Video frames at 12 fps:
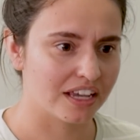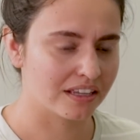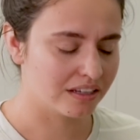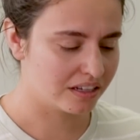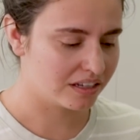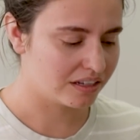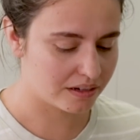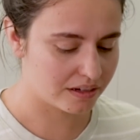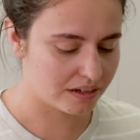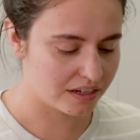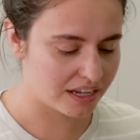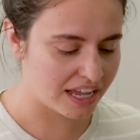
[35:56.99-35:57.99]
Like
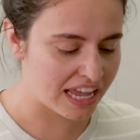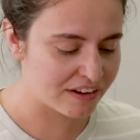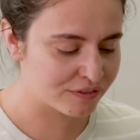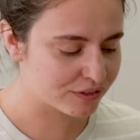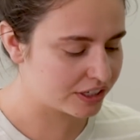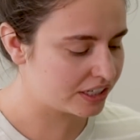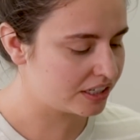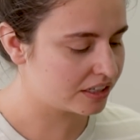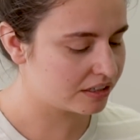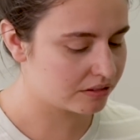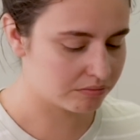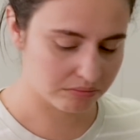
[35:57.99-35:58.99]
every